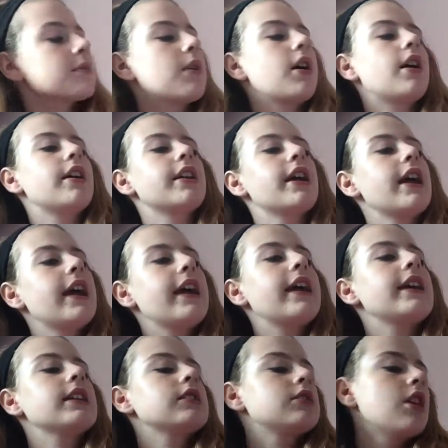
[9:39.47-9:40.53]
one
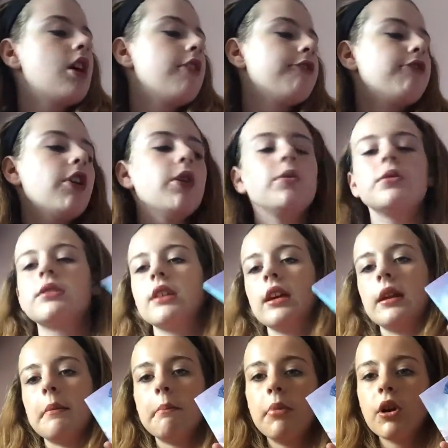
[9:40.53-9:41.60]
is
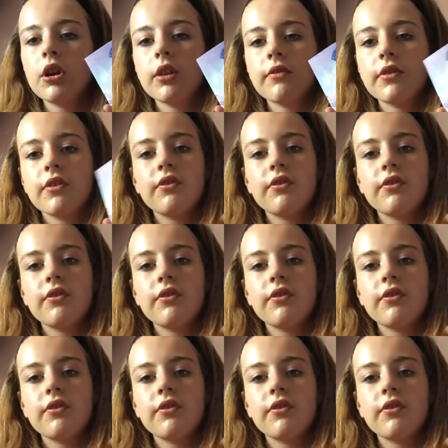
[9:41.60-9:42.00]
Frozen, book of the